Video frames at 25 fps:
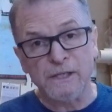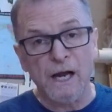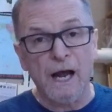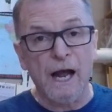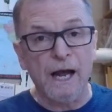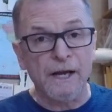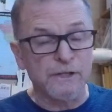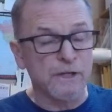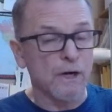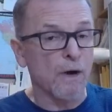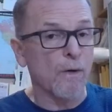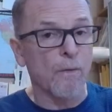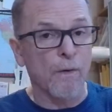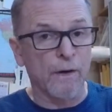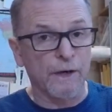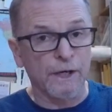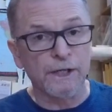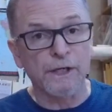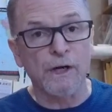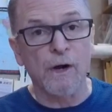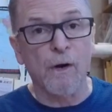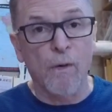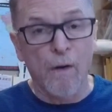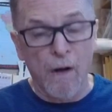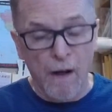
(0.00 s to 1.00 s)
I don't want to
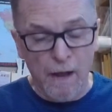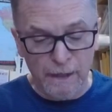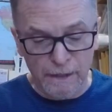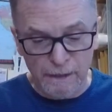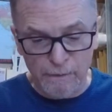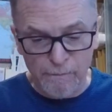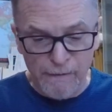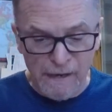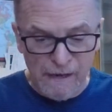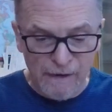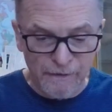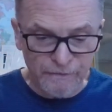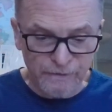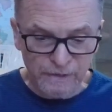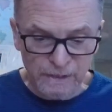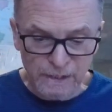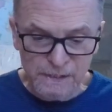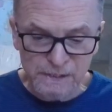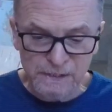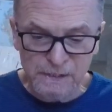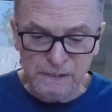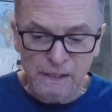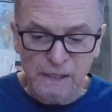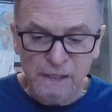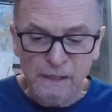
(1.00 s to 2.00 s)
go on about
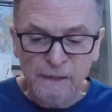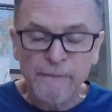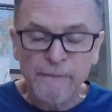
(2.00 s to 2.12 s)
this.